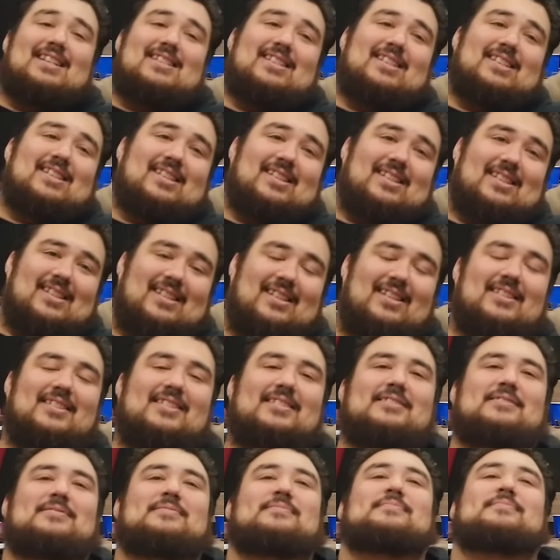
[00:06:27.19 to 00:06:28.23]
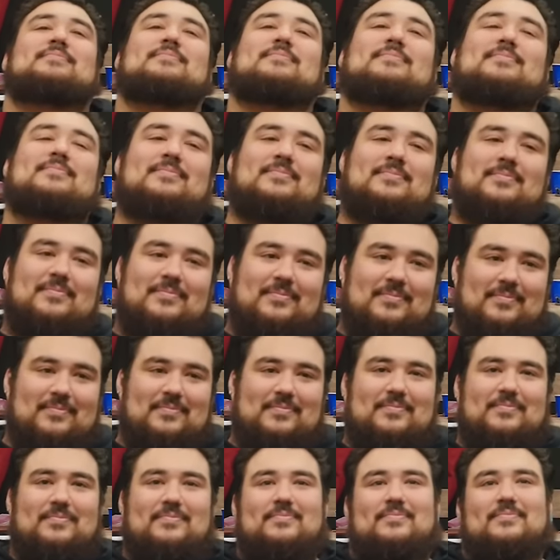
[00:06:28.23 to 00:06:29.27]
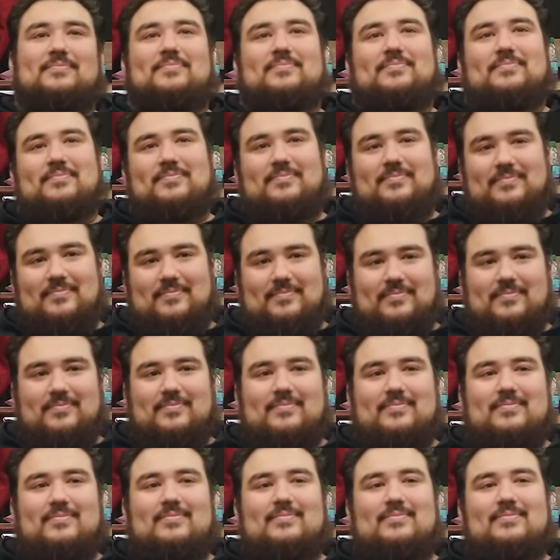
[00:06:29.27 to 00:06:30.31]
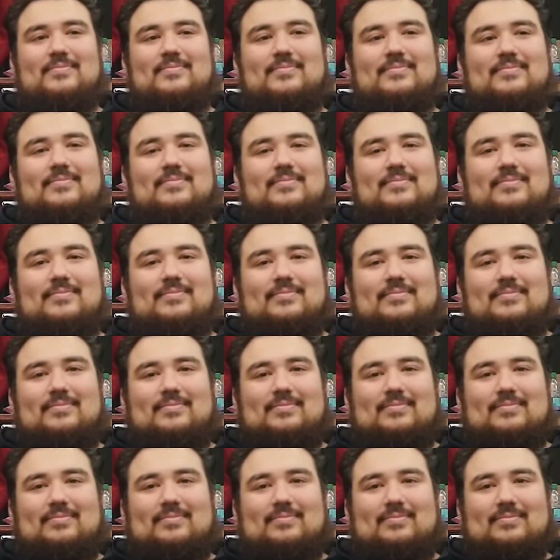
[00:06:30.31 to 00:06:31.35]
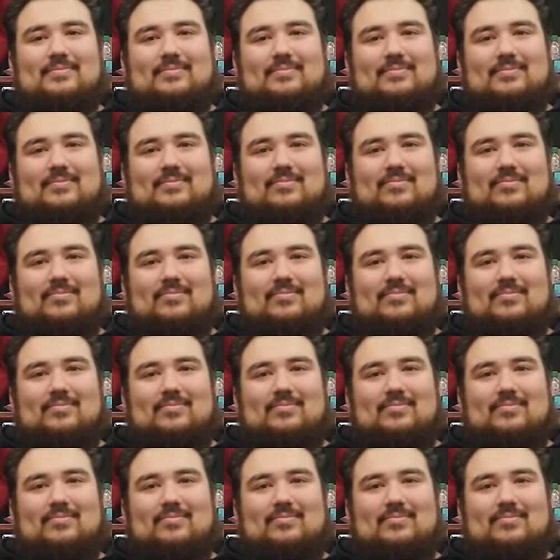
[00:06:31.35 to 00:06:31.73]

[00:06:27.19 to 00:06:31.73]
(silent)